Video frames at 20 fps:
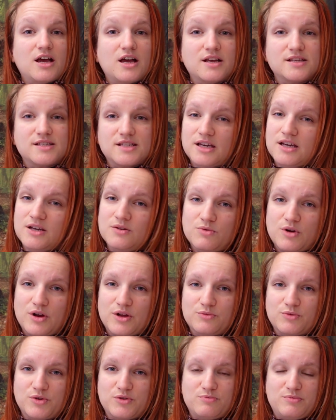Second
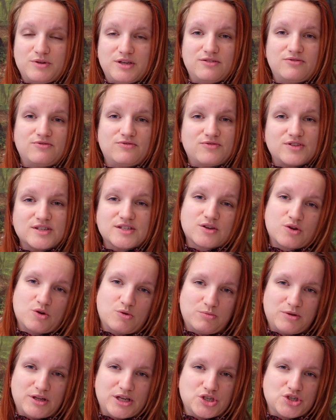one would be physical
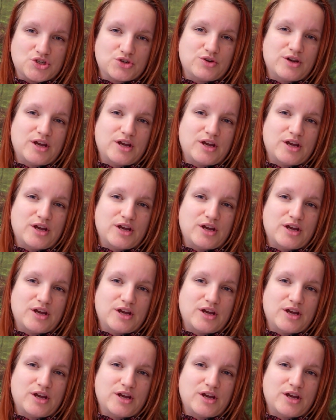pleasure.